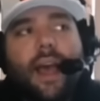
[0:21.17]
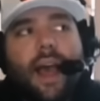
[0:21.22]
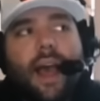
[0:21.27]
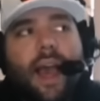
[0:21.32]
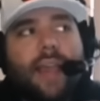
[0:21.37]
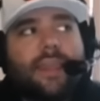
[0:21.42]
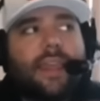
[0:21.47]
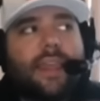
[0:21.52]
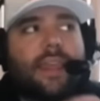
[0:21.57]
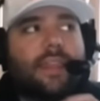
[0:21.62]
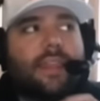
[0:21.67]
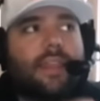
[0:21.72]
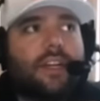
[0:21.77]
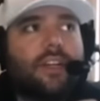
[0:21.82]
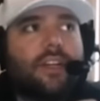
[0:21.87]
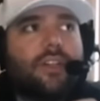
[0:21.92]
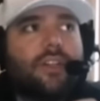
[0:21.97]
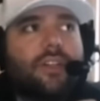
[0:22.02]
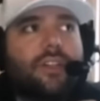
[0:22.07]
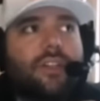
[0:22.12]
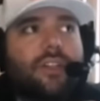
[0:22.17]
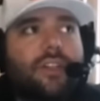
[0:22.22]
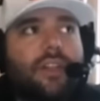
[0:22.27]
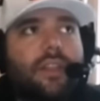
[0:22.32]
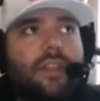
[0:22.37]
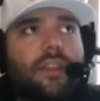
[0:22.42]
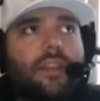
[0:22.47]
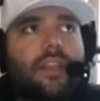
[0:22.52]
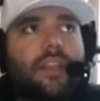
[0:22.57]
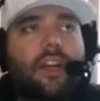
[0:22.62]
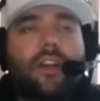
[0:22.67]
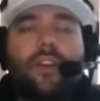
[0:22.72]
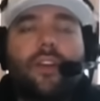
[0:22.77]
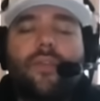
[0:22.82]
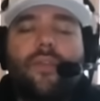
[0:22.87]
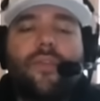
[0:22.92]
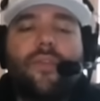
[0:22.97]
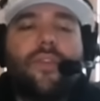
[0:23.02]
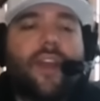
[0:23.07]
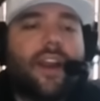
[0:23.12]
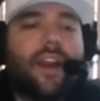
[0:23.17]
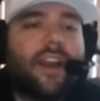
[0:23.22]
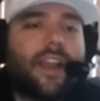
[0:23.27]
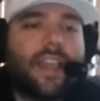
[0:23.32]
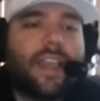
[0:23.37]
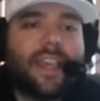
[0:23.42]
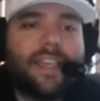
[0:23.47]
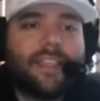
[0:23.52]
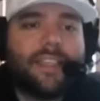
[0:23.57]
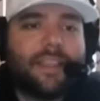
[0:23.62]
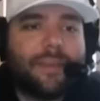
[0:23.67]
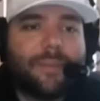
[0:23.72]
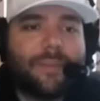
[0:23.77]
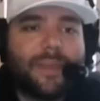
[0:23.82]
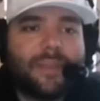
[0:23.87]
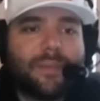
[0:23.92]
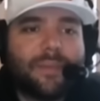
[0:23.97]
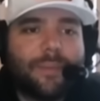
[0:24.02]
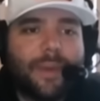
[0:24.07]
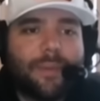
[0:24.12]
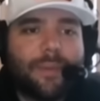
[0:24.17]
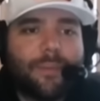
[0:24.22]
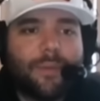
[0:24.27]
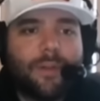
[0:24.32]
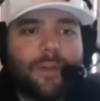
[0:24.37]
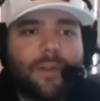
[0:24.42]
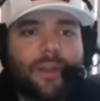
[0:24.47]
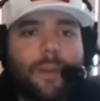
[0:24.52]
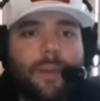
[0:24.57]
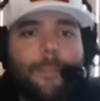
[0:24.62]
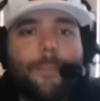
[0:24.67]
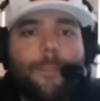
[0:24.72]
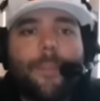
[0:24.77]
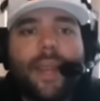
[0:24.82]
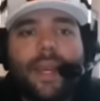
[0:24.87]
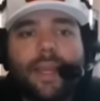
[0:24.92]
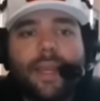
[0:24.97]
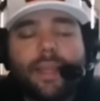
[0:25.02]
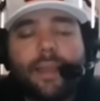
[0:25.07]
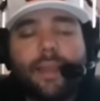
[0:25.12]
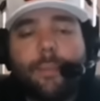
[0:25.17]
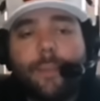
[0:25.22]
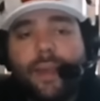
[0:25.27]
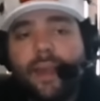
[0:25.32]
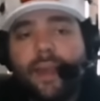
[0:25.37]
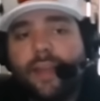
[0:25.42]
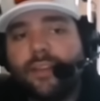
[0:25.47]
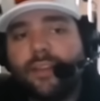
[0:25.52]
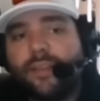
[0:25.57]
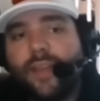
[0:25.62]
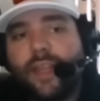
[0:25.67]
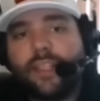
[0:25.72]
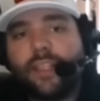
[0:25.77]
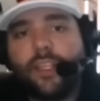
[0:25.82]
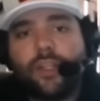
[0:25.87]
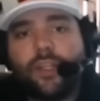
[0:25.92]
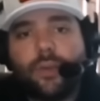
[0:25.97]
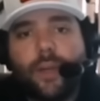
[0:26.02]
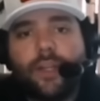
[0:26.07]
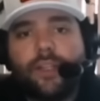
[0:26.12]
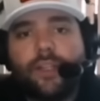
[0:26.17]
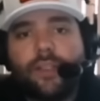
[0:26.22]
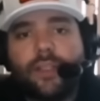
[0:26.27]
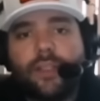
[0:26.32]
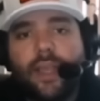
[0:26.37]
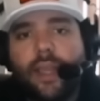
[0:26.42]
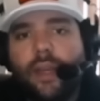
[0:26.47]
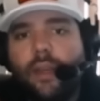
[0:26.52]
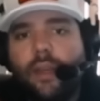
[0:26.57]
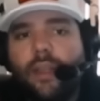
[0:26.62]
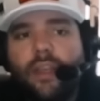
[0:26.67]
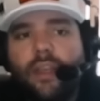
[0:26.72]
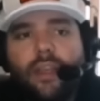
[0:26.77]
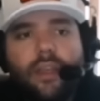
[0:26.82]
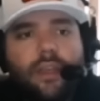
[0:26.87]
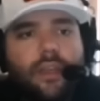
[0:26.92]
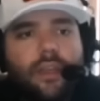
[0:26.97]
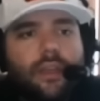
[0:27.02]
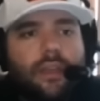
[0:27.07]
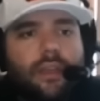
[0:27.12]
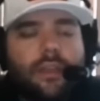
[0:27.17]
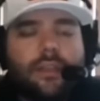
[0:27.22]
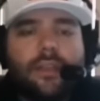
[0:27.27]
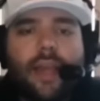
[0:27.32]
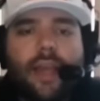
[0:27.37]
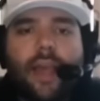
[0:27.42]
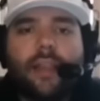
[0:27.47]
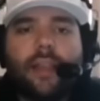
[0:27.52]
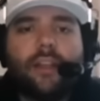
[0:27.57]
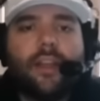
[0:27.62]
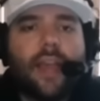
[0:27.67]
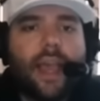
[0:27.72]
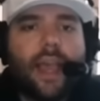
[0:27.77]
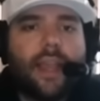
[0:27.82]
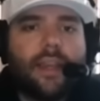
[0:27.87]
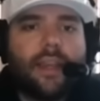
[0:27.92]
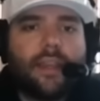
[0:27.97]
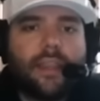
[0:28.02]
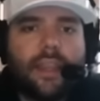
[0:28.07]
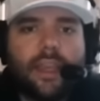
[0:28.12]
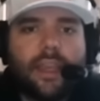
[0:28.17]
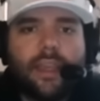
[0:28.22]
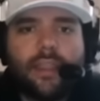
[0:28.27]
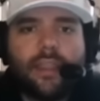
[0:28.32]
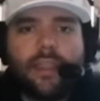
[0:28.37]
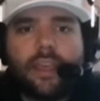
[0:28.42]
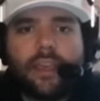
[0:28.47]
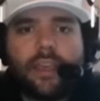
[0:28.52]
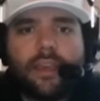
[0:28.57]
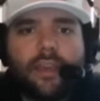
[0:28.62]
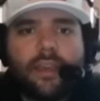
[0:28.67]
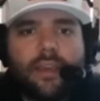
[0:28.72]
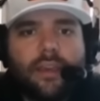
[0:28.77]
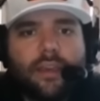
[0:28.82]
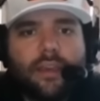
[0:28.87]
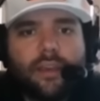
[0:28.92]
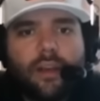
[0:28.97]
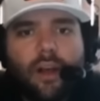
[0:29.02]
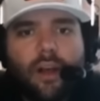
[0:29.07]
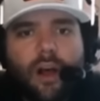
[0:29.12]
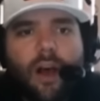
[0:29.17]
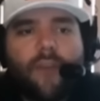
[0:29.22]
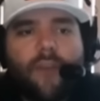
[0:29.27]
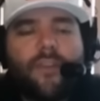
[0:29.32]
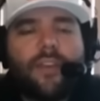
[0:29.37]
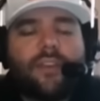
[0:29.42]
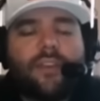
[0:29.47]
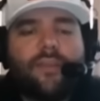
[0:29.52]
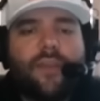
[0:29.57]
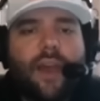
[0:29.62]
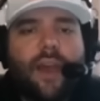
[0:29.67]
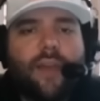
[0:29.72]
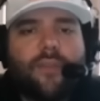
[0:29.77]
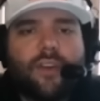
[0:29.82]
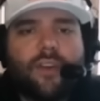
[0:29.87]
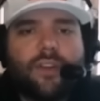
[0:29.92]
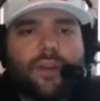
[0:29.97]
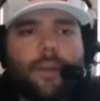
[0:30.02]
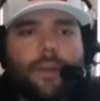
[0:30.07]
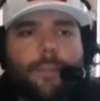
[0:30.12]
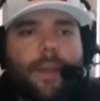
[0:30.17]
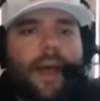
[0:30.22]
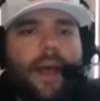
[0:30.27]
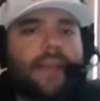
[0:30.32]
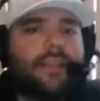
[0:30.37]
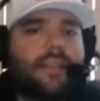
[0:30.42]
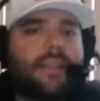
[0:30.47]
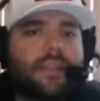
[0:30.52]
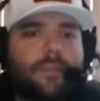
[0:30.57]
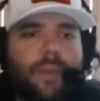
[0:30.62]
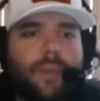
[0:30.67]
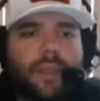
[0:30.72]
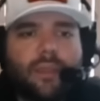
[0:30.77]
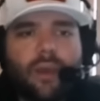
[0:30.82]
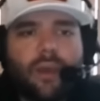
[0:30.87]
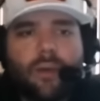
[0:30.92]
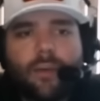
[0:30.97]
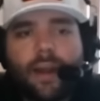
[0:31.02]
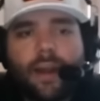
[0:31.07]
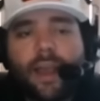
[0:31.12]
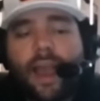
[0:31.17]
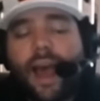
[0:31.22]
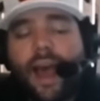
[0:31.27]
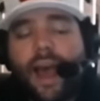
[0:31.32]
I think there's there could very easily be some people immediately because of that situation saying Tyler Guyton, the the offensive line version of Mazi Smith already.